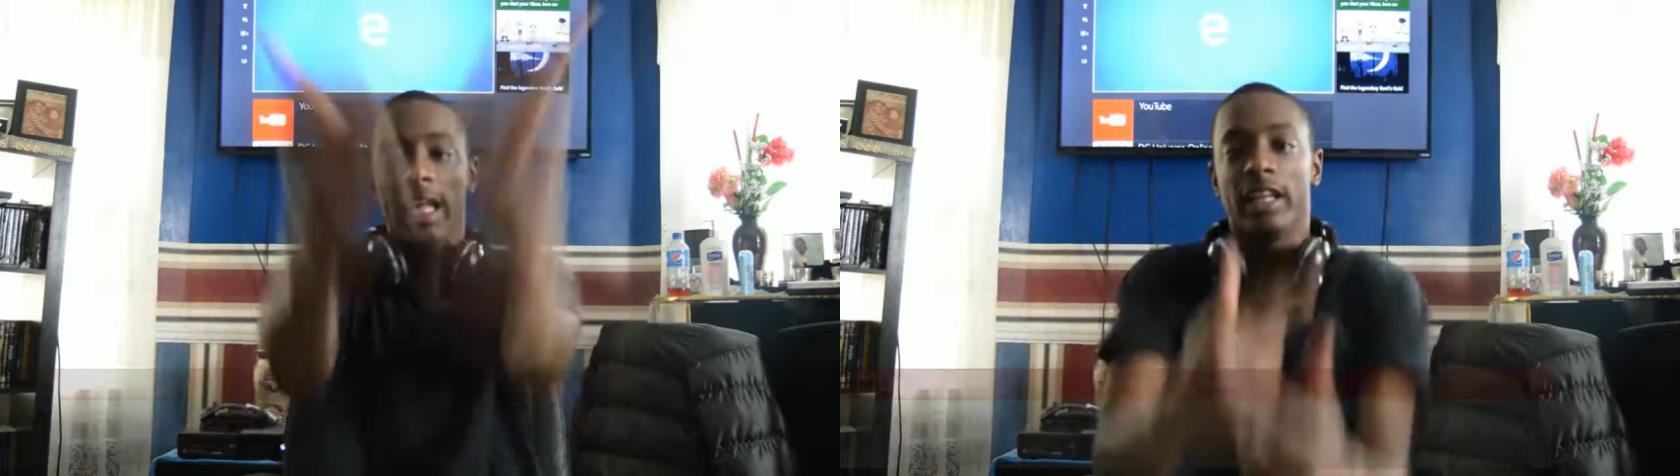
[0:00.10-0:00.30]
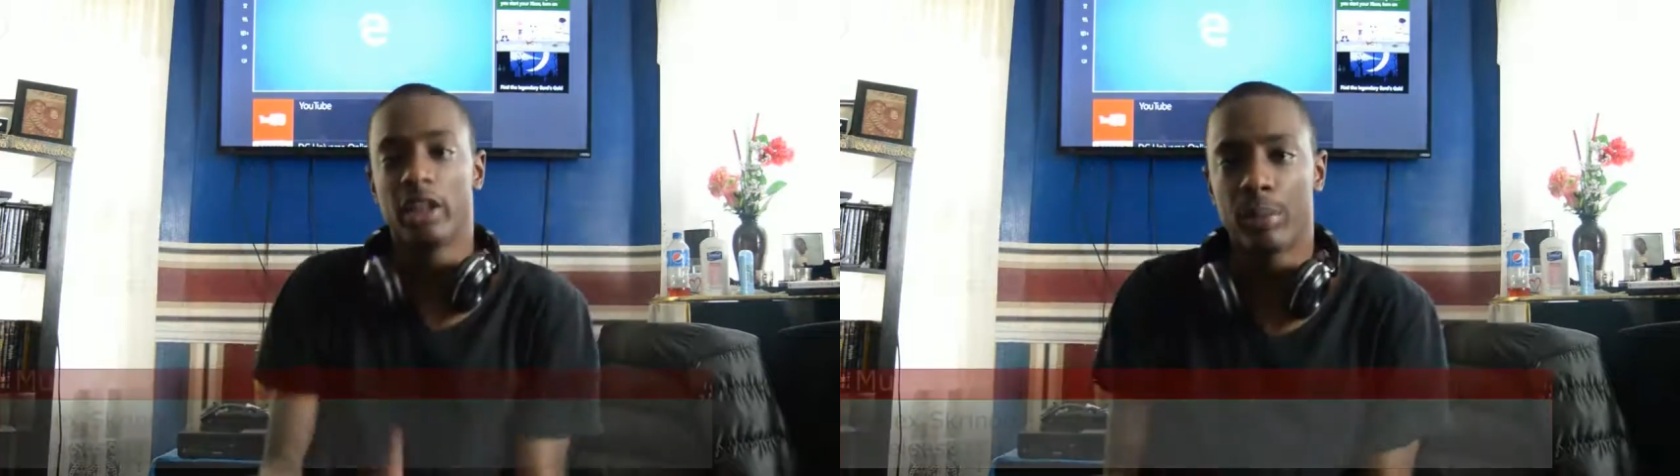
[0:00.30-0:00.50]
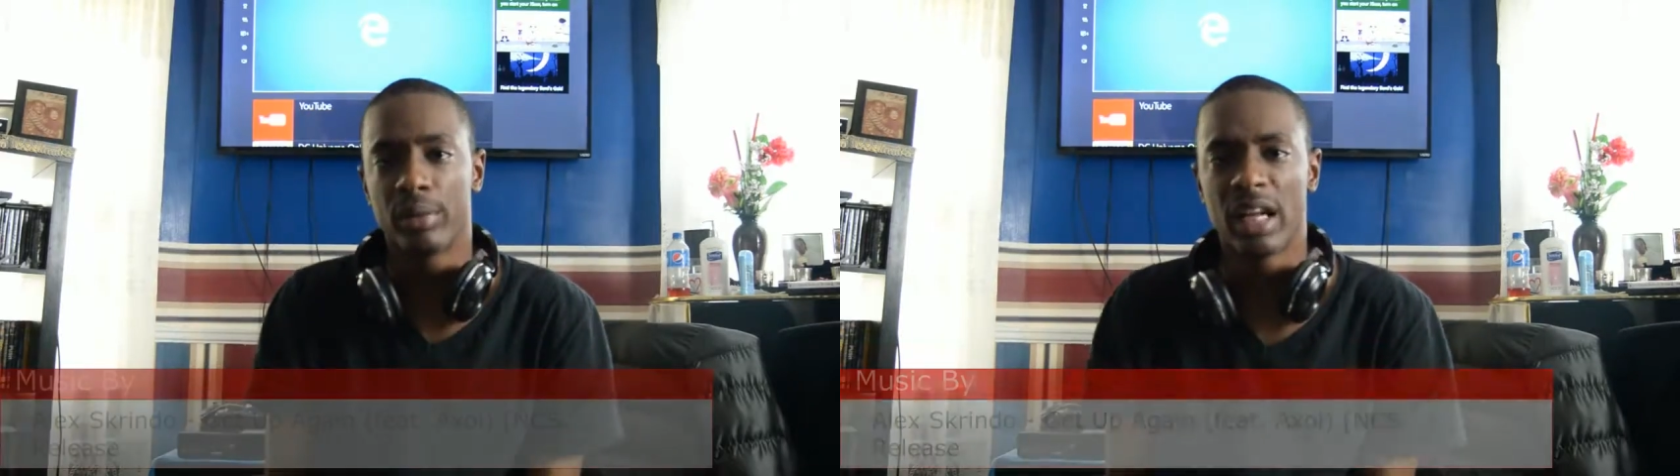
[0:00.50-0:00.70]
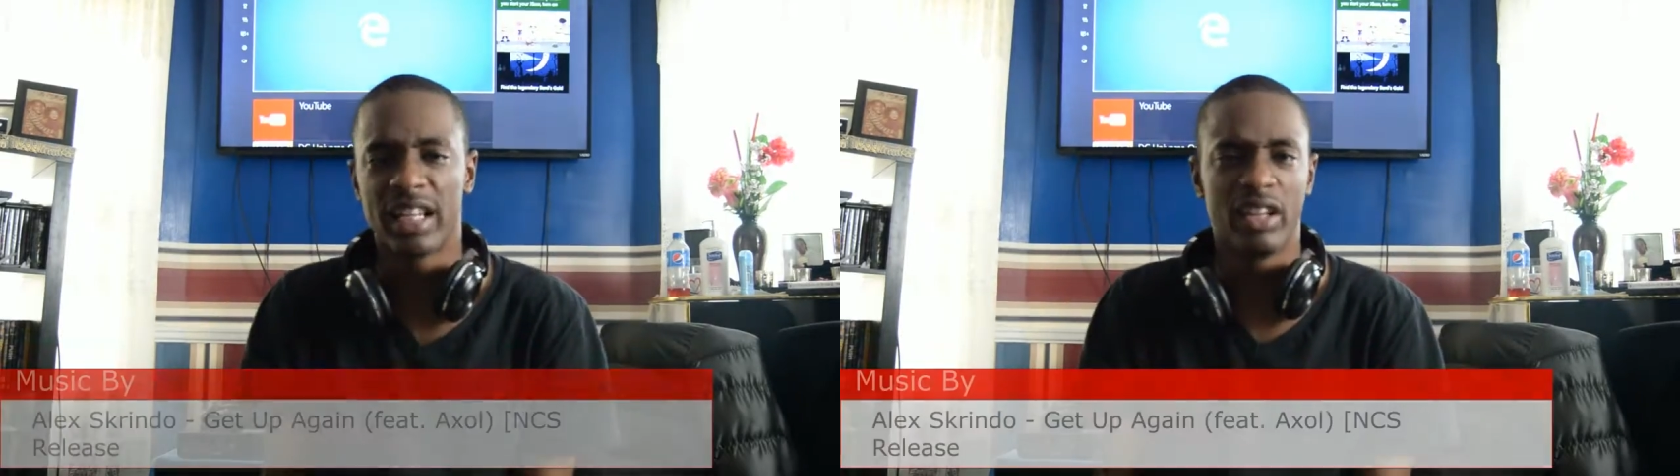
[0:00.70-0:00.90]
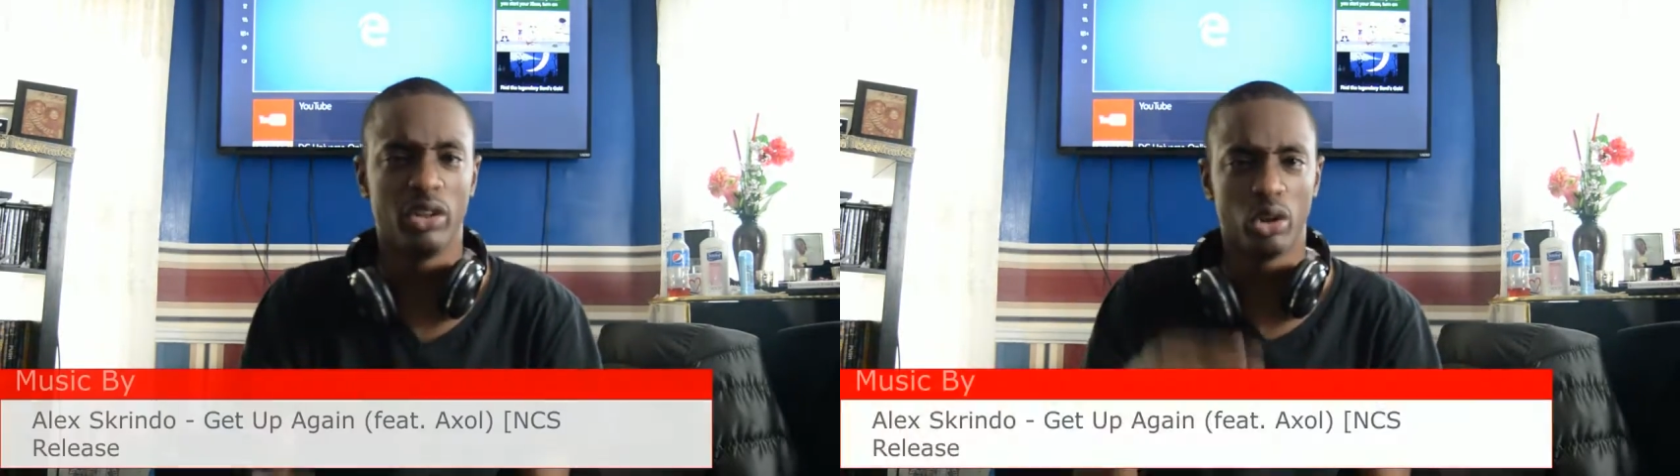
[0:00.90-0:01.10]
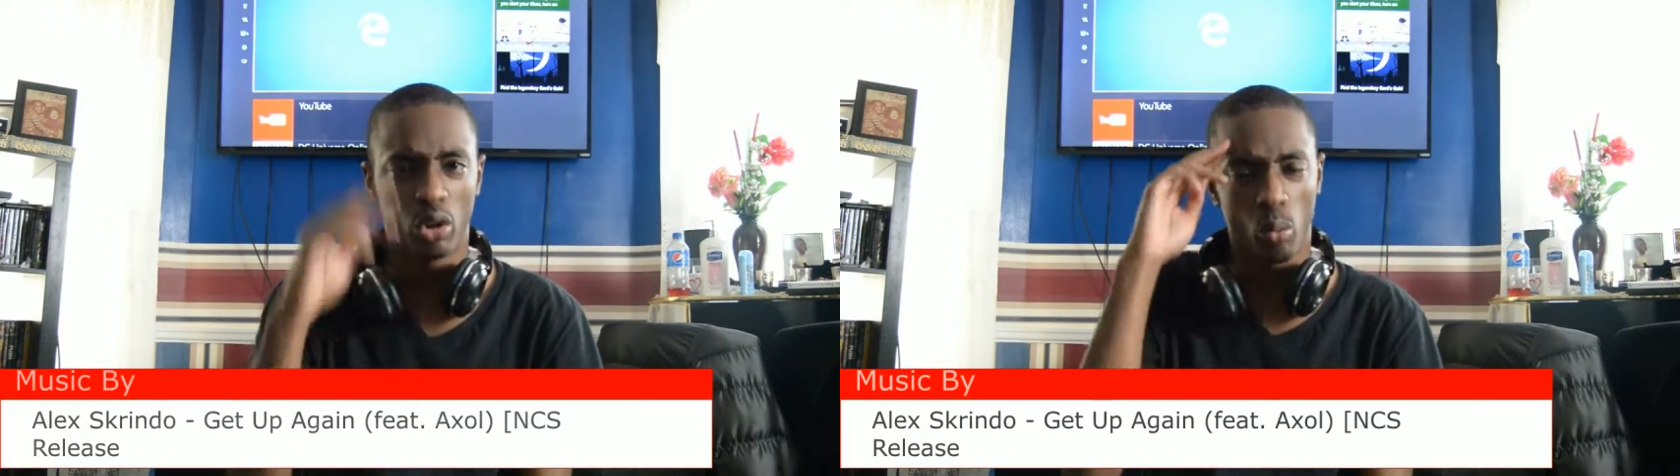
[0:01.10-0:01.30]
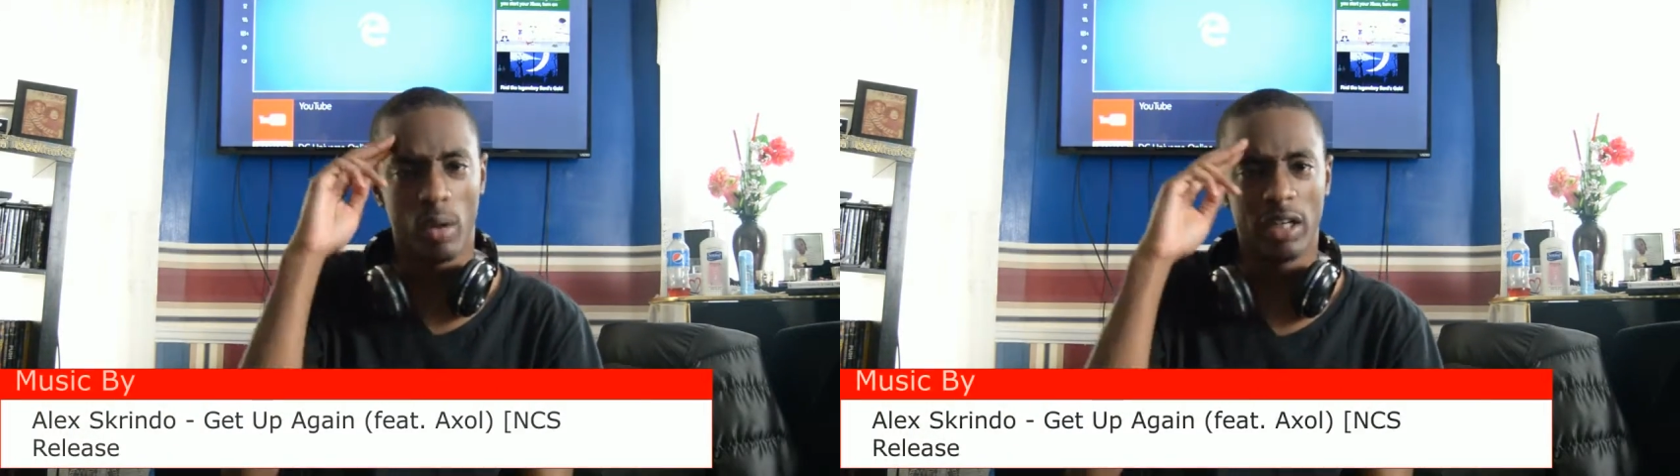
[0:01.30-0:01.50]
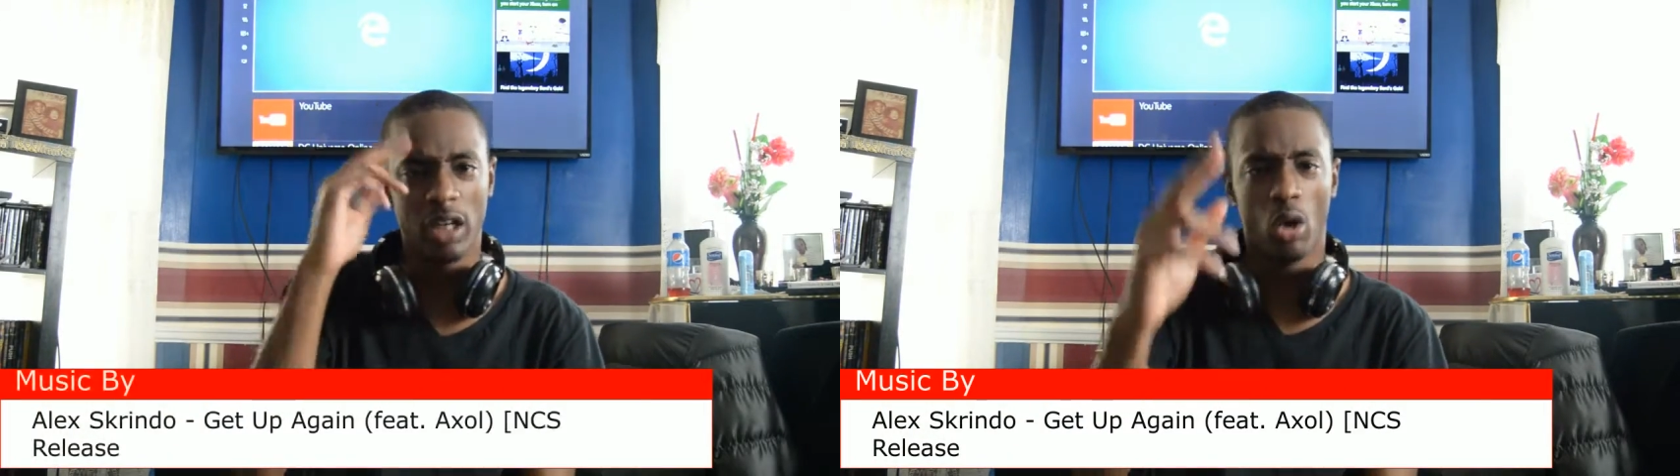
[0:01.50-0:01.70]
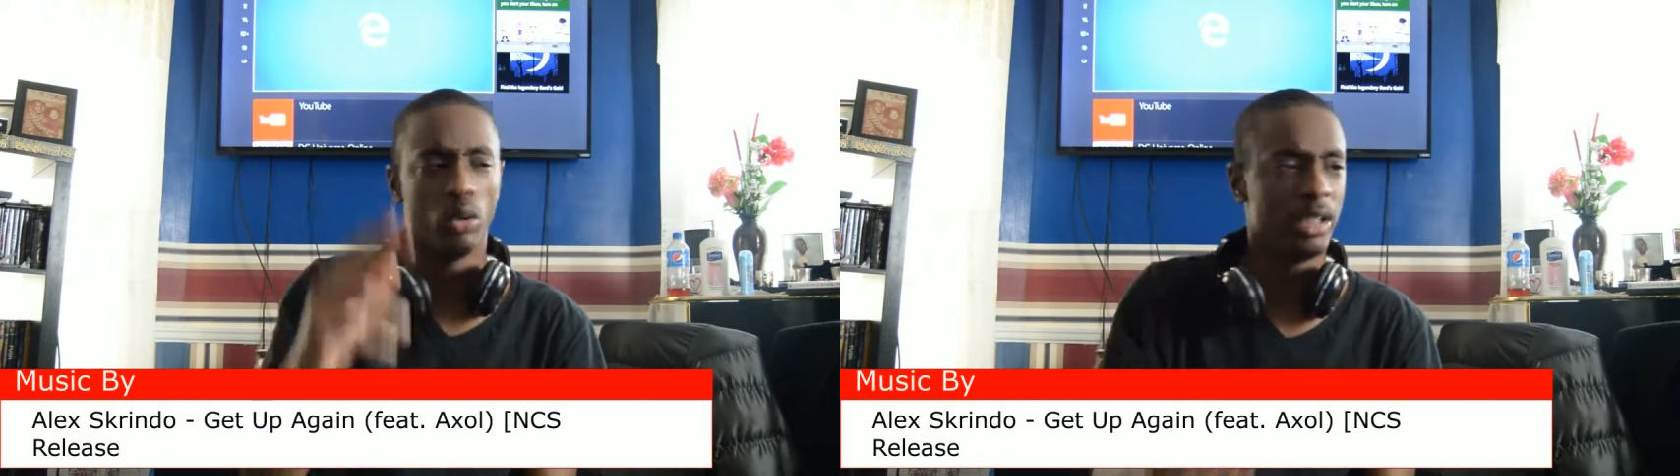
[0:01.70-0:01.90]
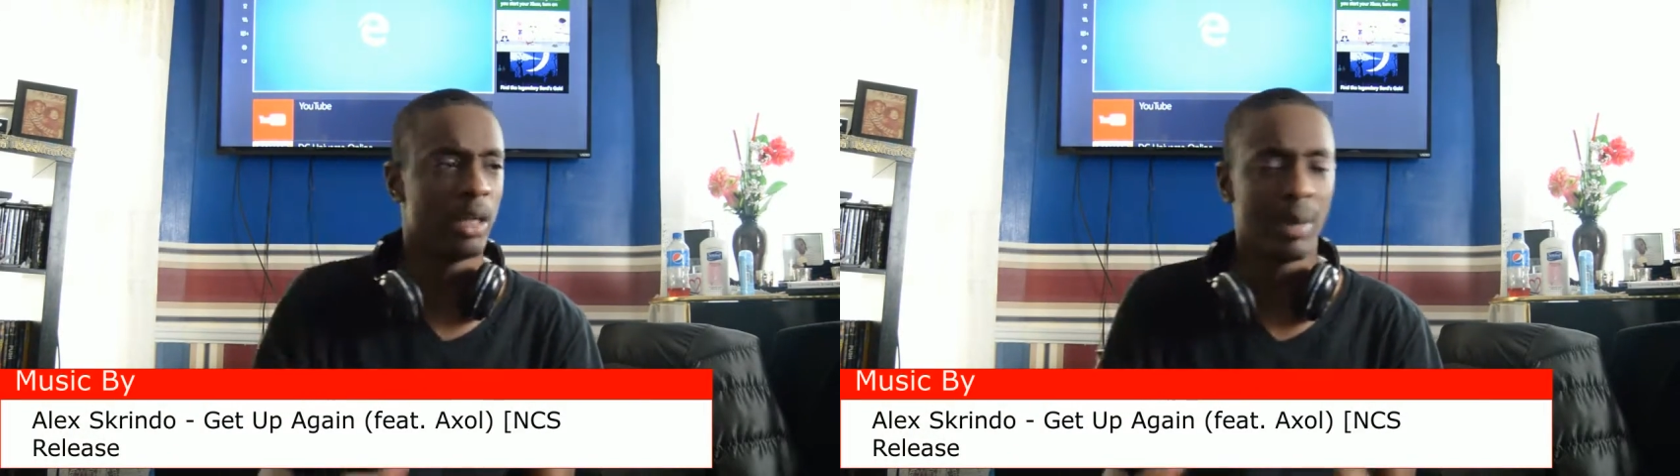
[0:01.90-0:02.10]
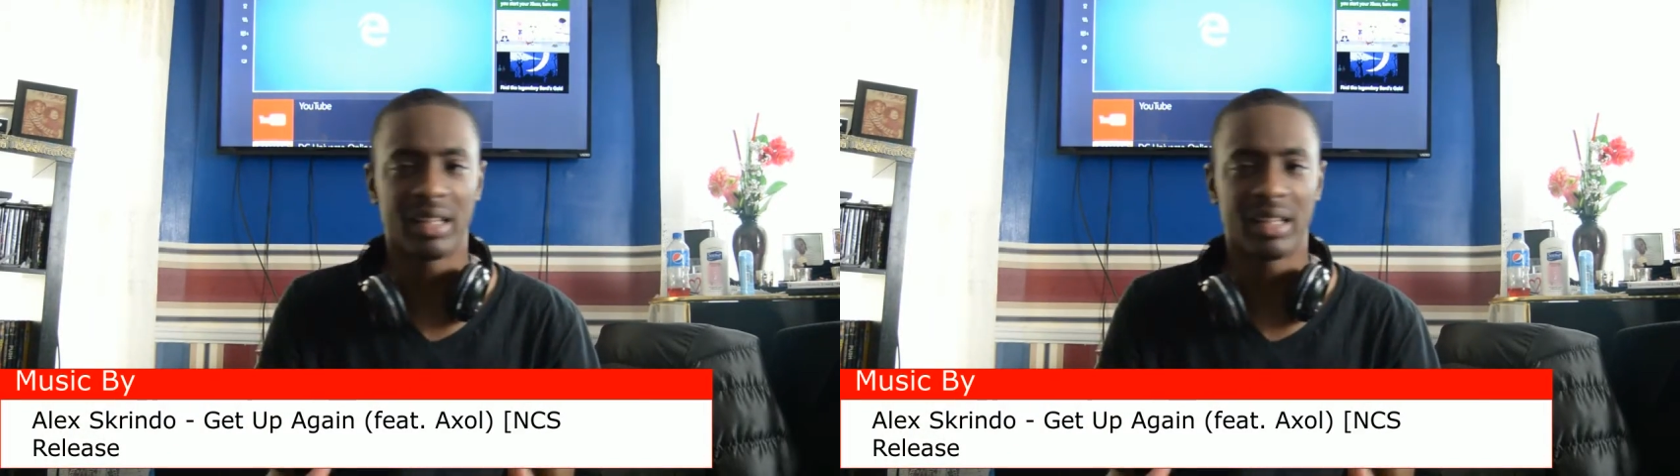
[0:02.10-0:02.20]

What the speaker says: Hey guys, Jacob Bozaki here, you know, the one and only.